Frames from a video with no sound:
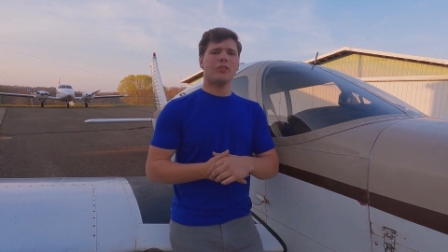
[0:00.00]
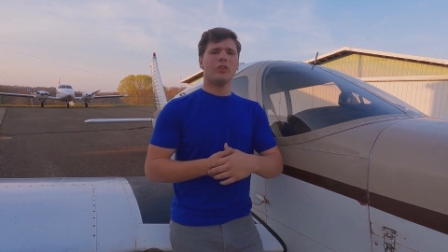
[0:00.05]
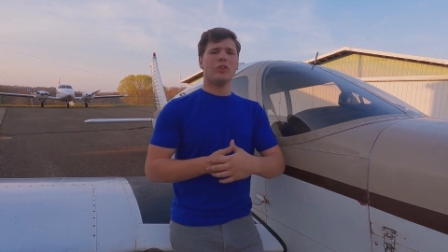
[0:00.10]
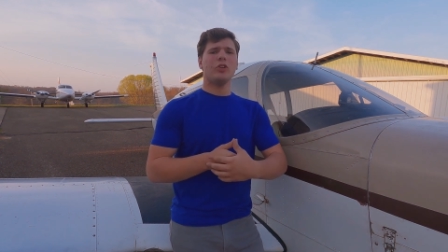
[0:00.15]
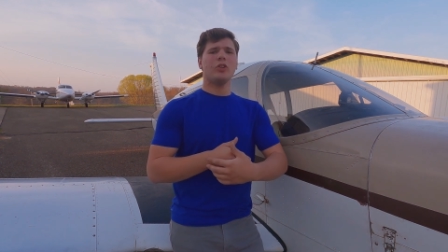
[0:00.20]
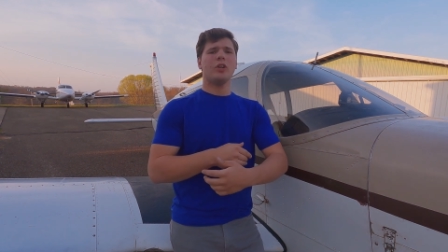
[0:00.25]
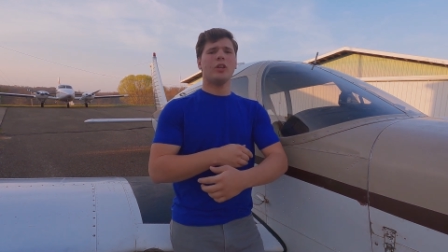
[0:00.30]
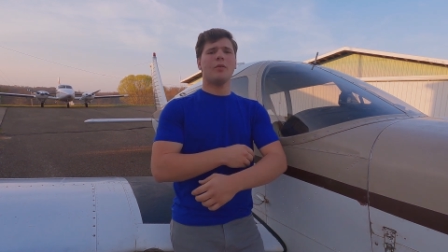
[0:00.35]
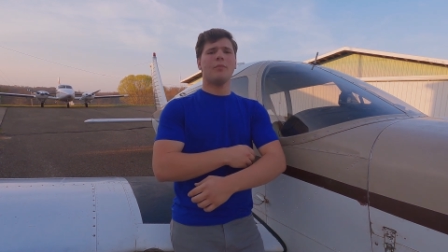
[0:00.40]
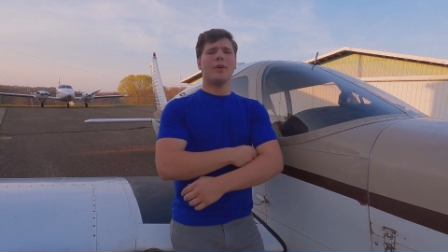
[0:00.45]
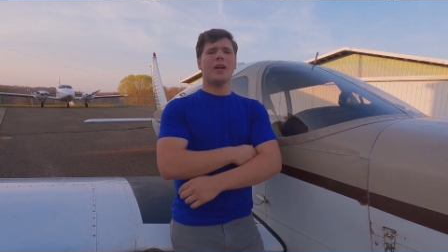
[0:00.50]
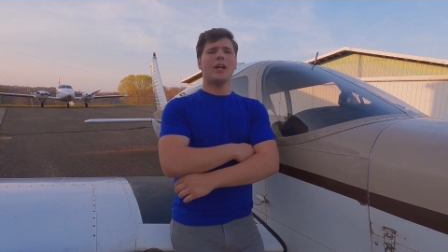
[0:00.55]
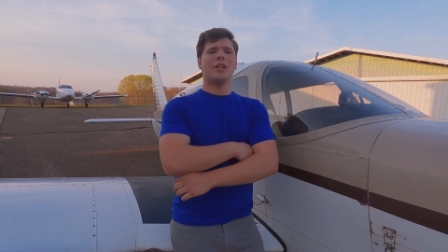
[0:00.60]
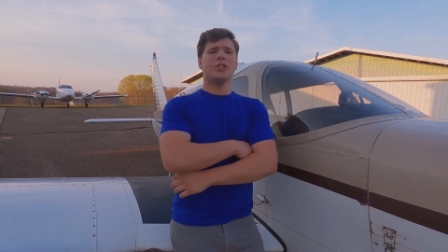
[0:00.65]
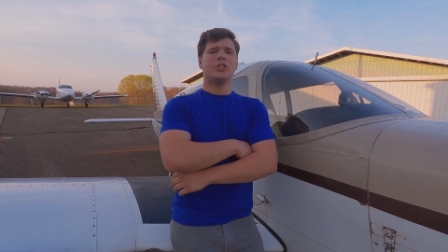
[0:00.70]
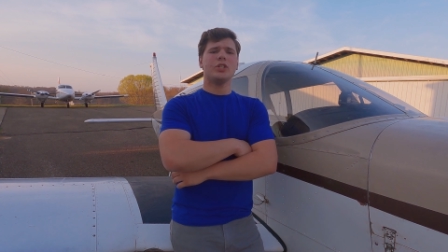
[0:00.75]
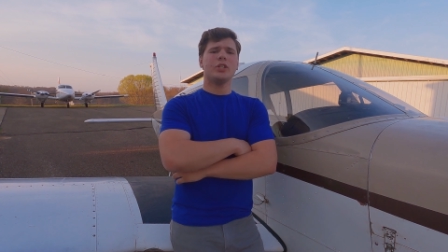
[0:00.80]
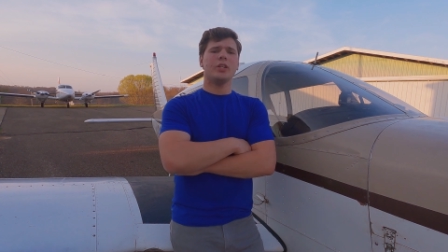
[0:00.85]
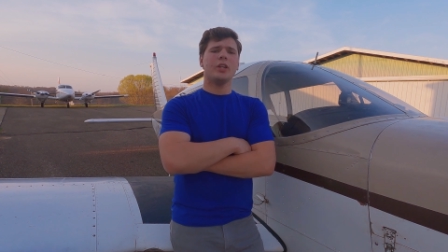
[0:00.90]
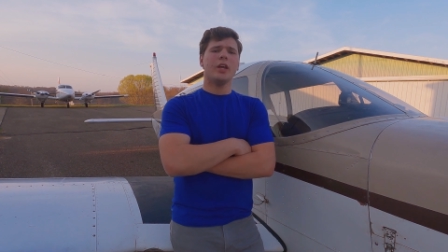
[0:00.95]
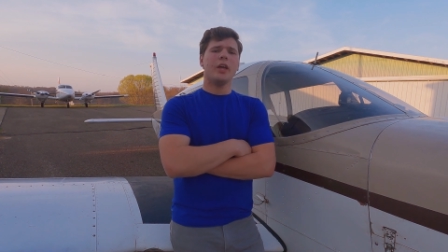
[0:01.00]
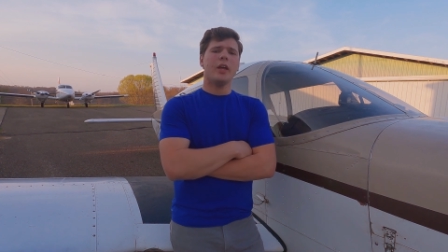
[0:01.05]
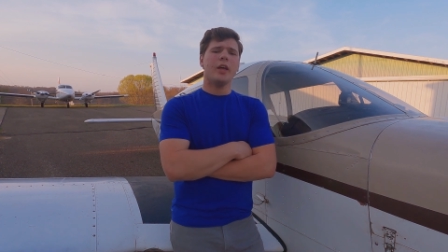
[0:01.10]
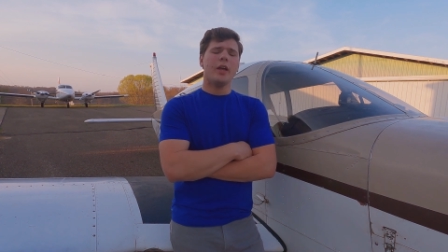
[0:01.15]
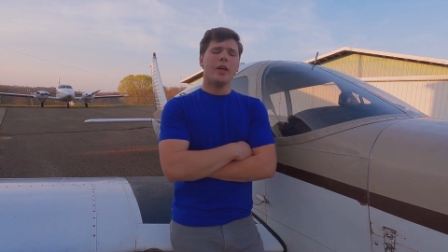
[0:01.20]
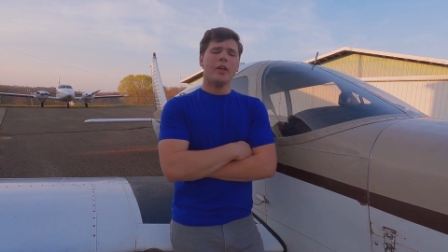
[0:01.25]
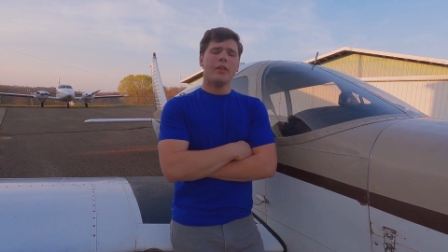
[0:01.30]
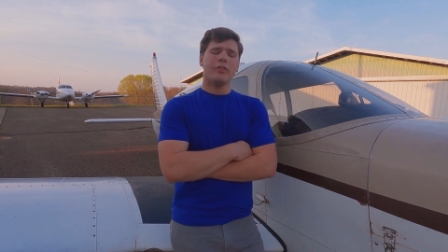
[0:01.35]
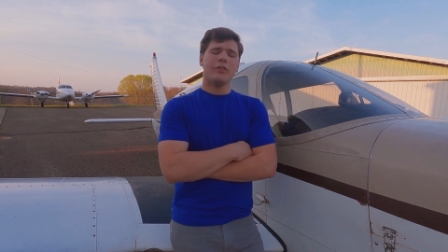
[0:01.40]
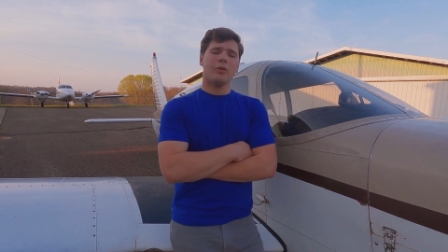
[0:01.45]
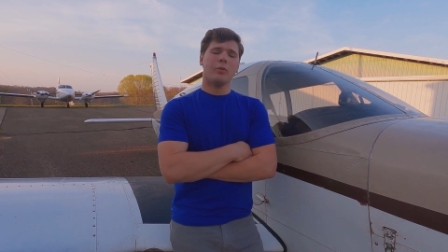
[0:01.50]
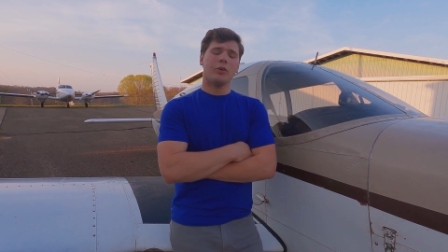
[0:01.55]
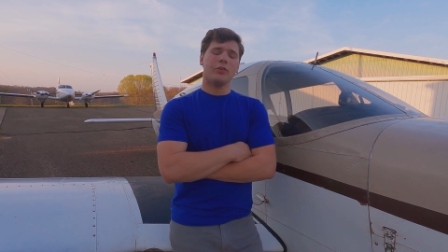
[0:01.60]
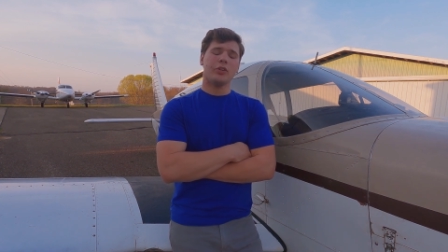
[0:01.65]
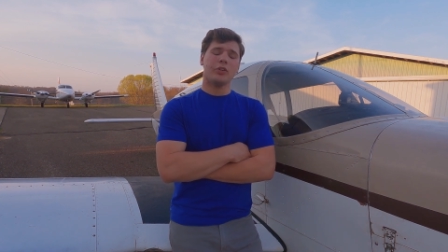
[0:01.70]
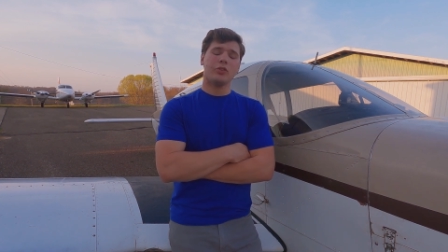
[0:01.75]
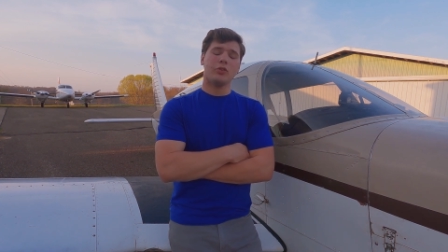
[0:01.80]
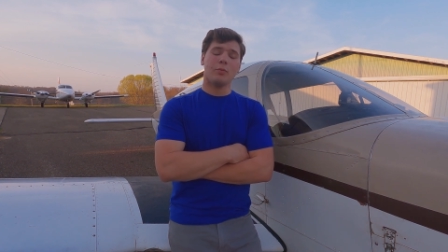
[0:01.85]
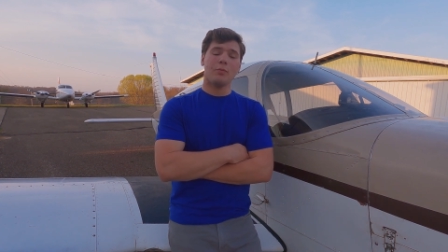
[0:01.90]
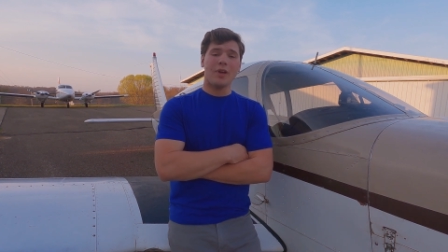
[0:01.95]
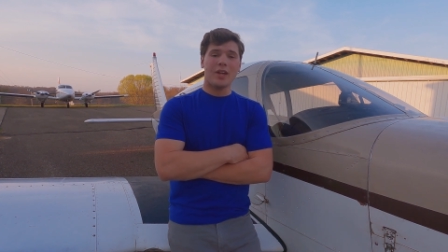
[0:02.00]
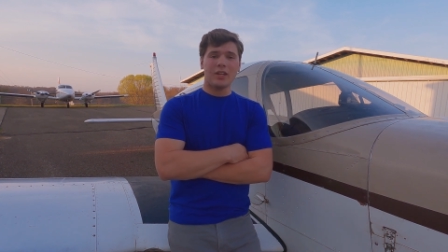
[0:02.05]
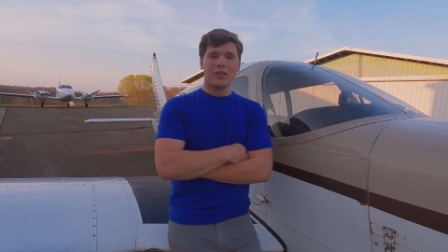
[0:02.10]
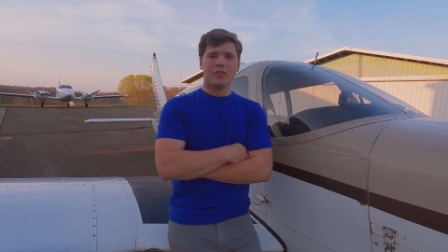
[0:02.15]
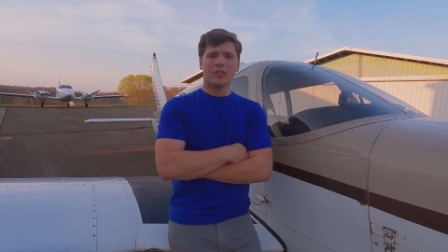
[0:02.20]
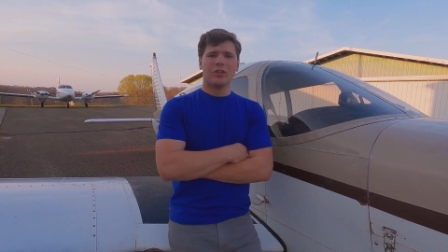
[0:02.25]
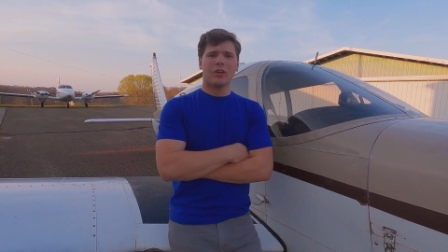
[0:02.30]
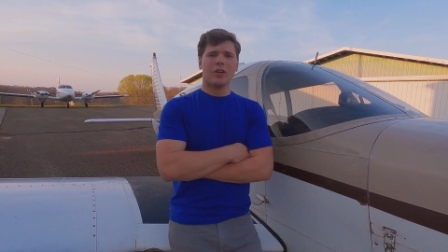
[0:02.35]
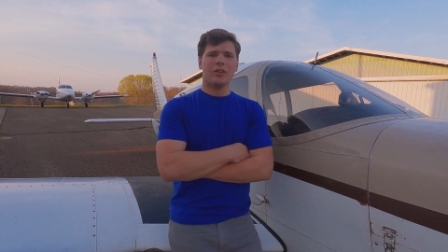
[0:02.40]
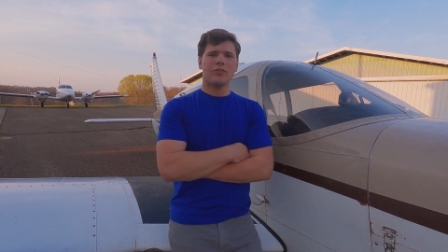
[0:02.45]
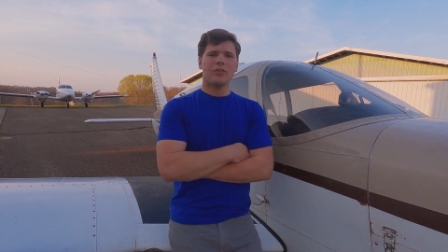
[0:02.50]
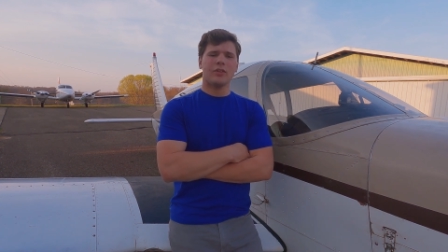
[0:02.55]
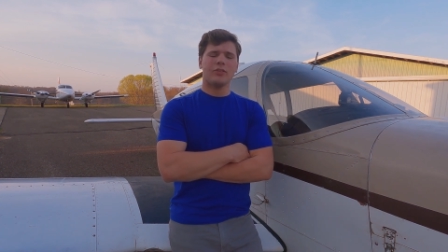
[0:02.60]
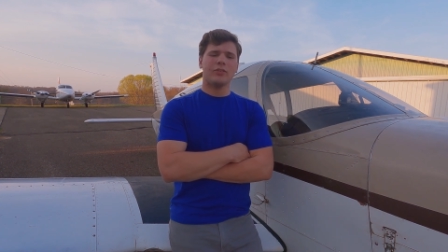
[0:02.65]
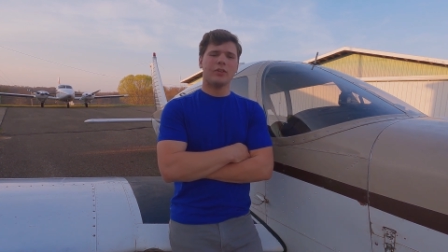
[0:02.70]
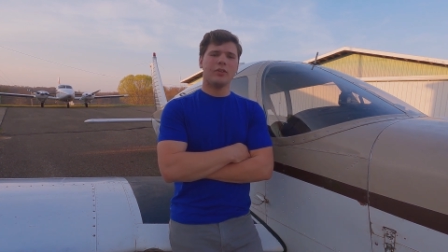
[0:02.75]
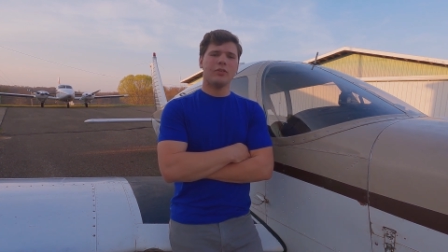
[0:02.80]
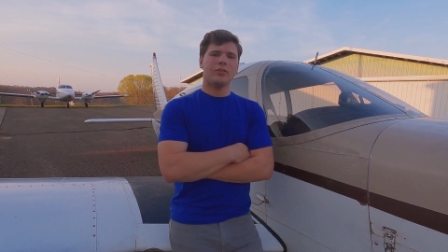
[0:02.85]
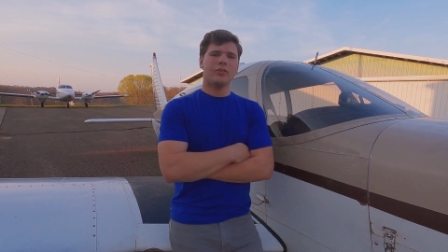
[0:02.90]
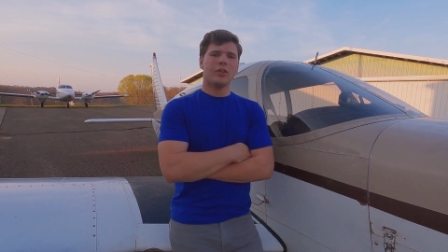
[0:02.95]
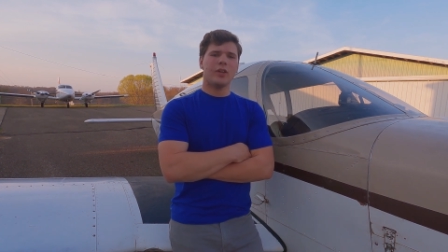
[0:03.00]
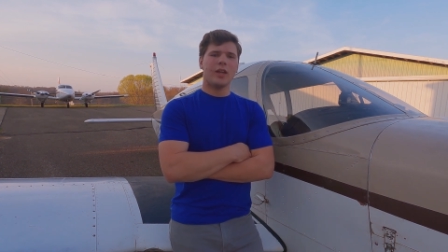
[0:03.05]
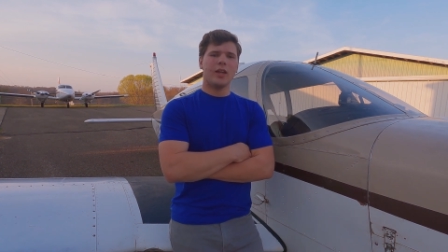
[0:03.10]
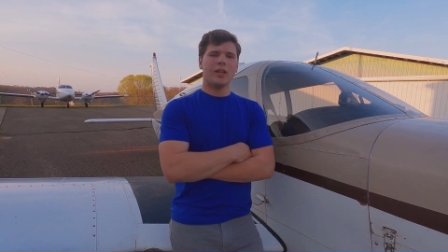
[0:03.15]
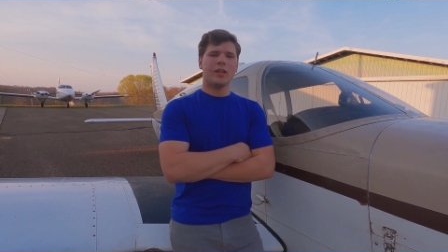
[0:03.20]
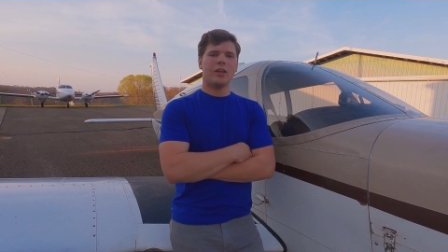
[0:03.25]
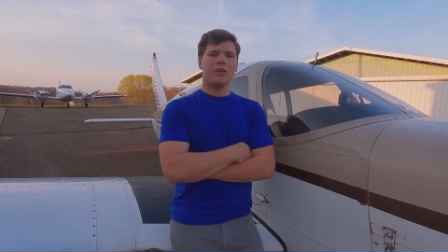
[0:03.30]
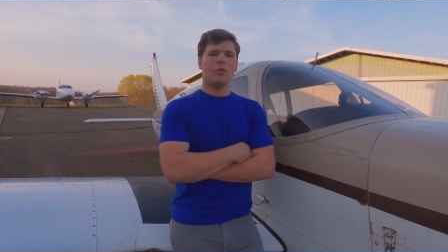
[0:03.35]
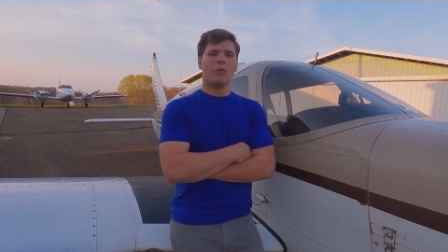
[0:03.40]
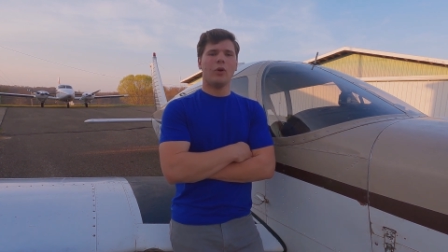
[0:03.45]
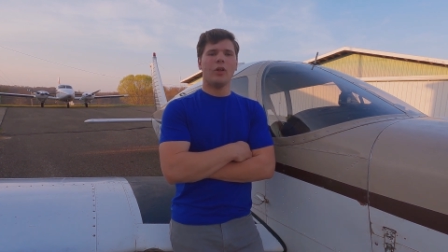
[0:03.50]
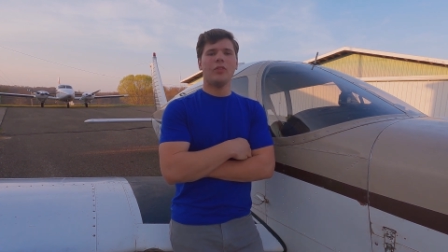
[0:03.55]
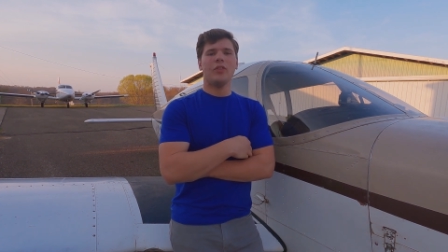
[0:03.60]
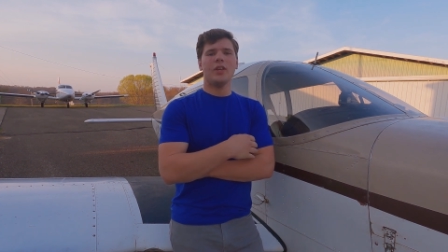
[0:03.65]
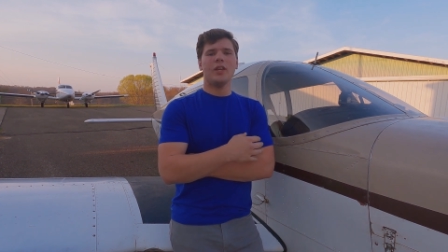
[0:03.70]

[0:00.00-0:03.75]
So you can imagine there was a tremendous cost associated with